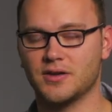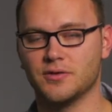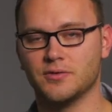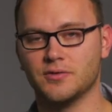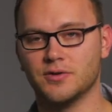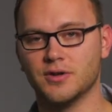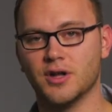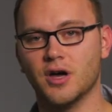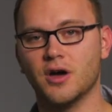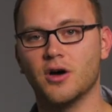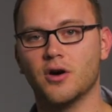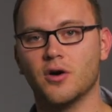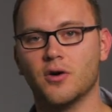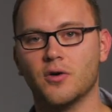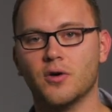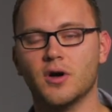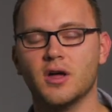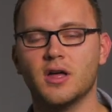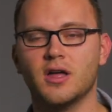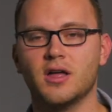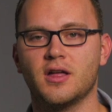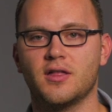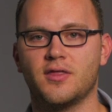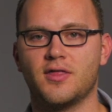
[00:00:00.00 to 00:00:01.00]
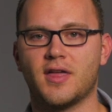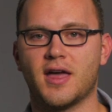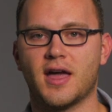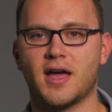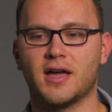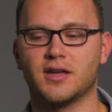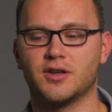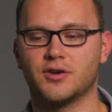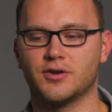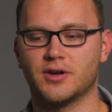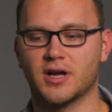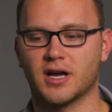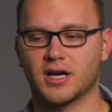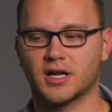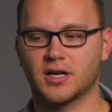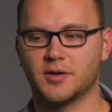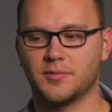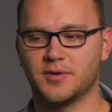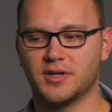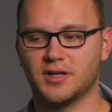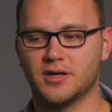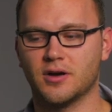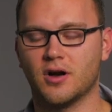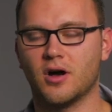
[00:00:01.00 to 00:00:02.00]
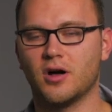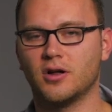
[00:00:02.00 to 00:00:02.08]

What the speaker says: You know that you're not going to be